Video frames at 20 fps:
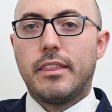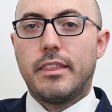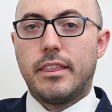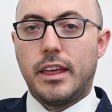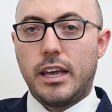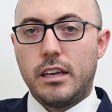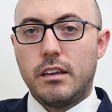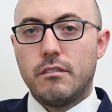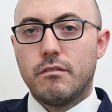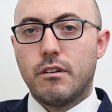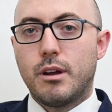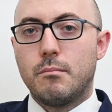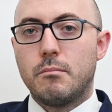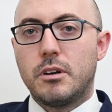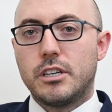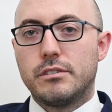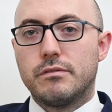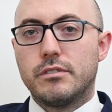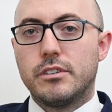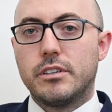thank you very
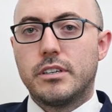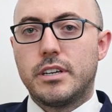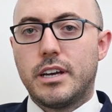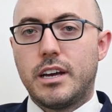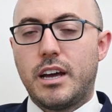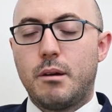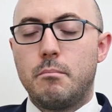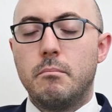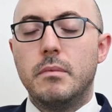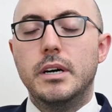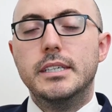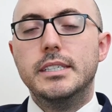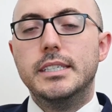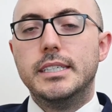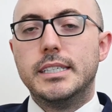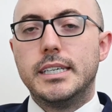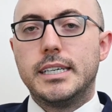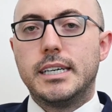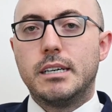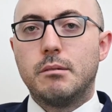much for your time
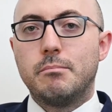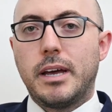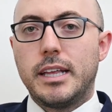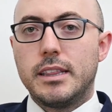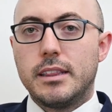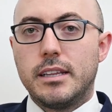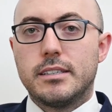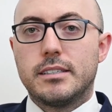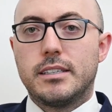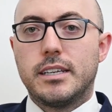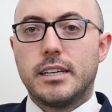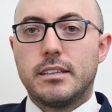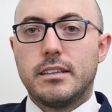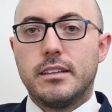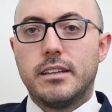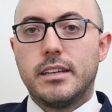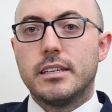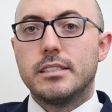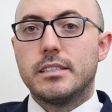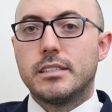um, and listening
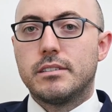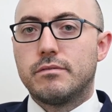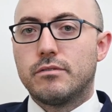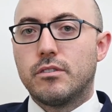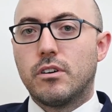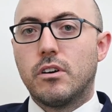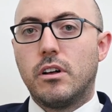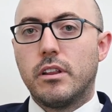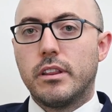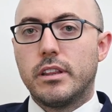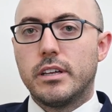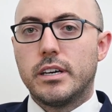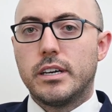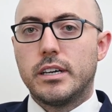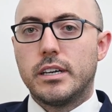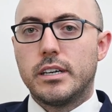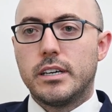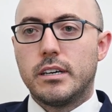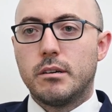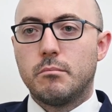to this. For all
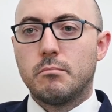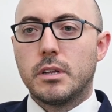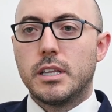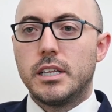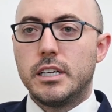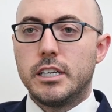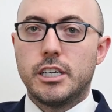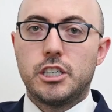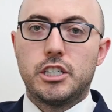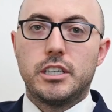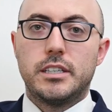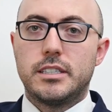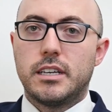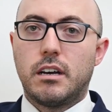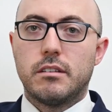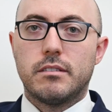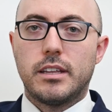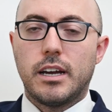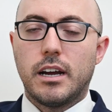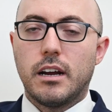the um, clinicians
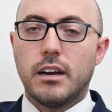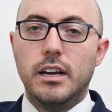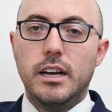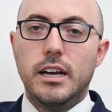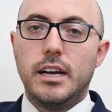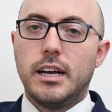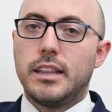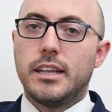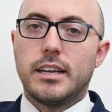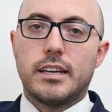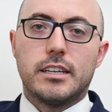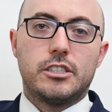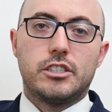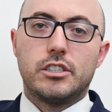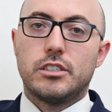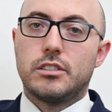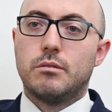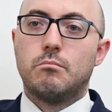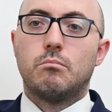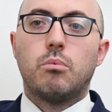out there, I think it's
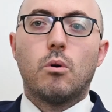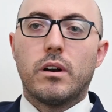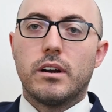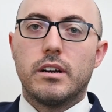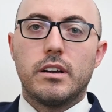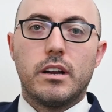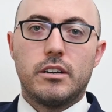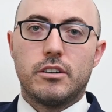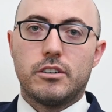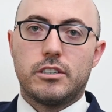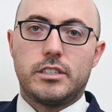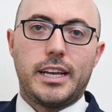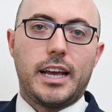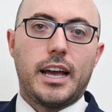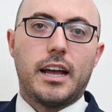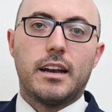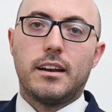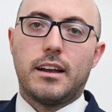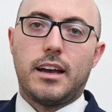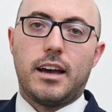just important to
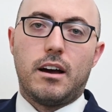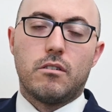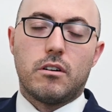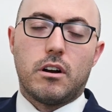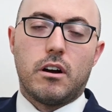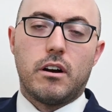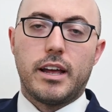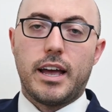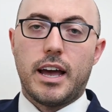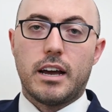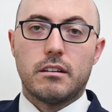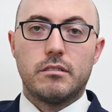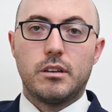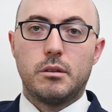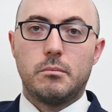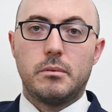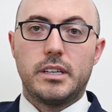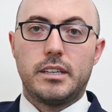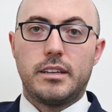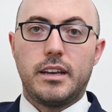understand how cardiac
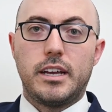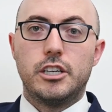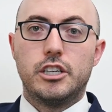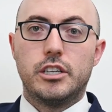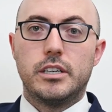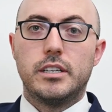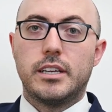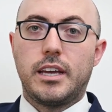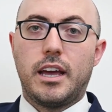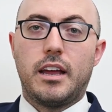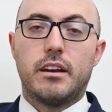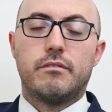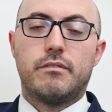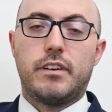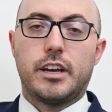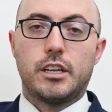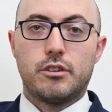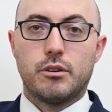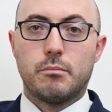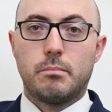rehabilitation can
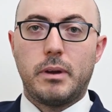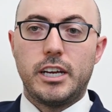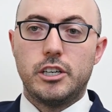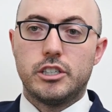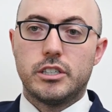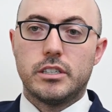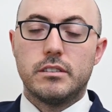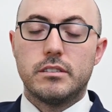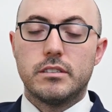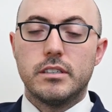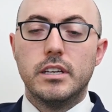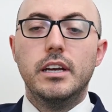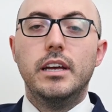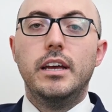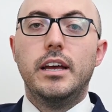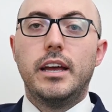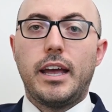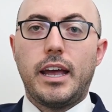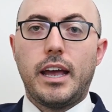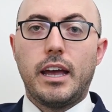affect your patients.
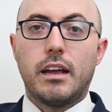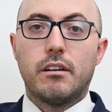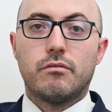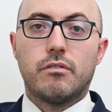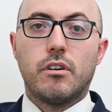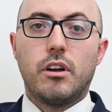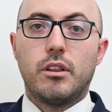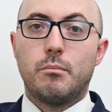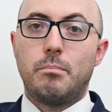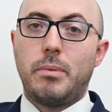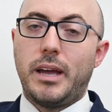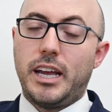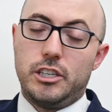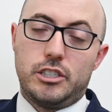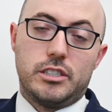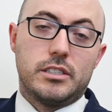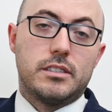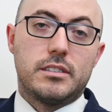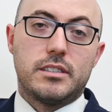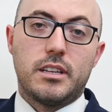And for all the
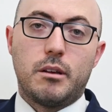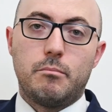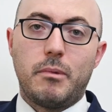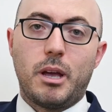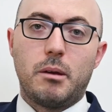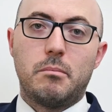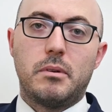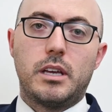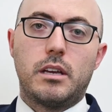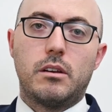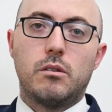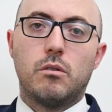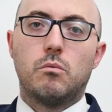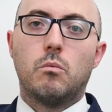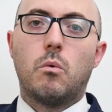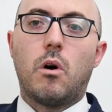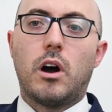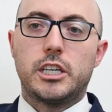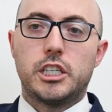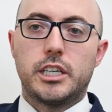patients that may be
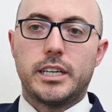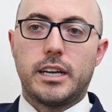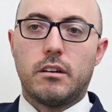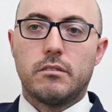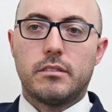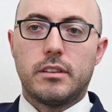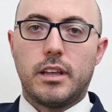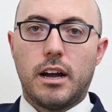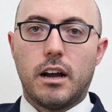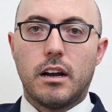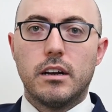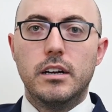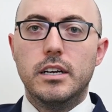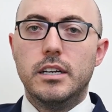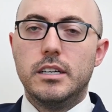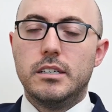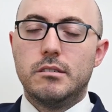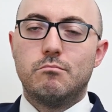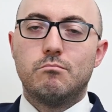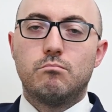watching out there,
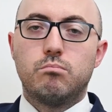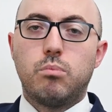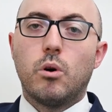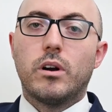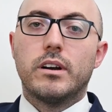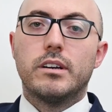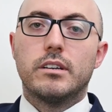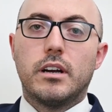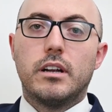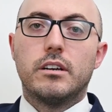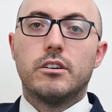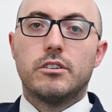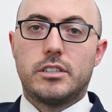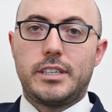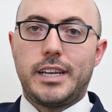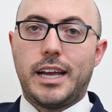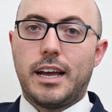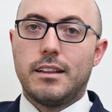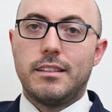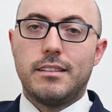important to
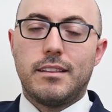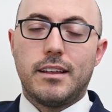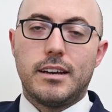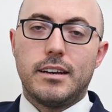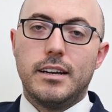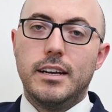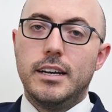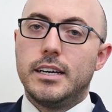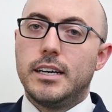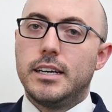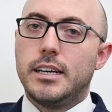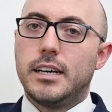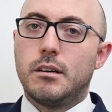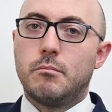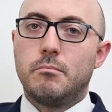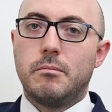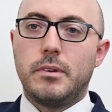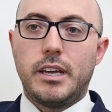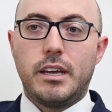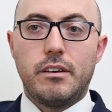understand that
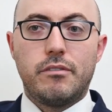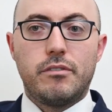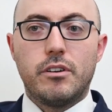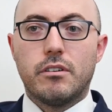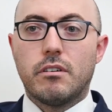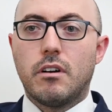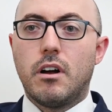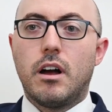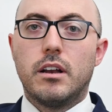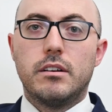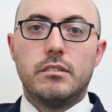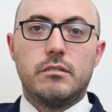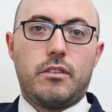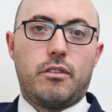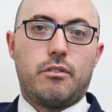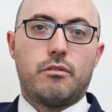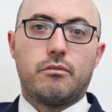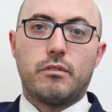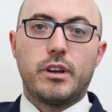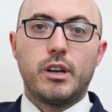um, if you're on
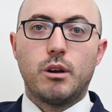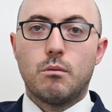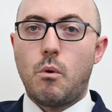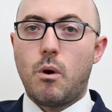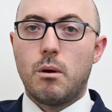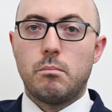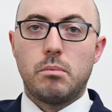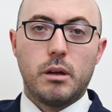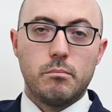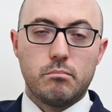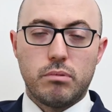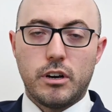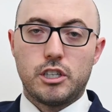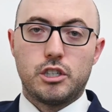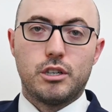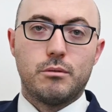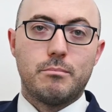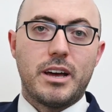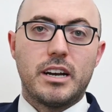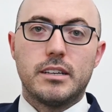three or more blood
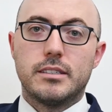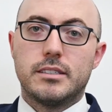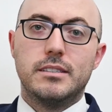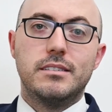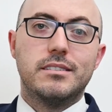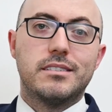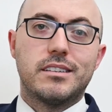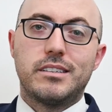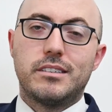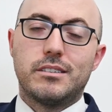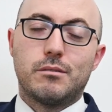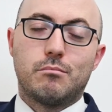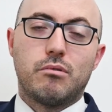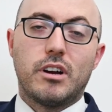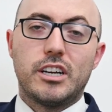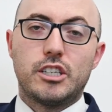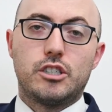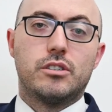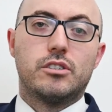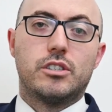pressure medicines and your
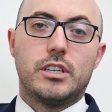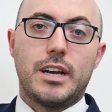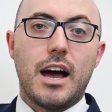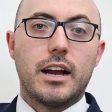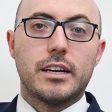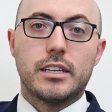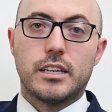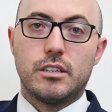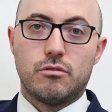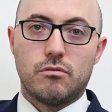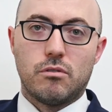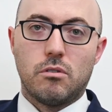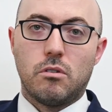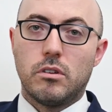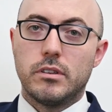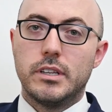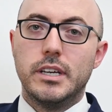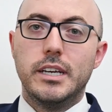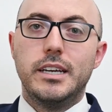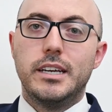pressure is not
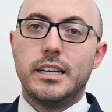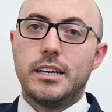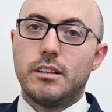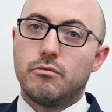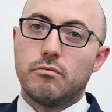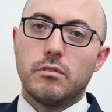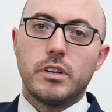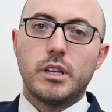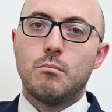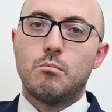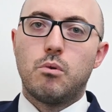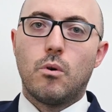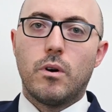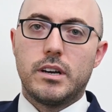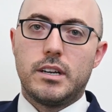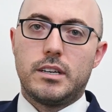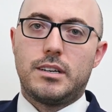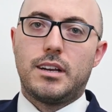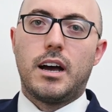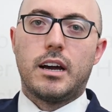controlled, it's really
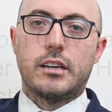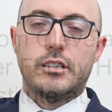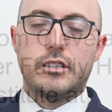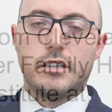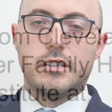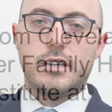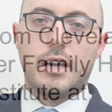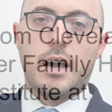important to talk to your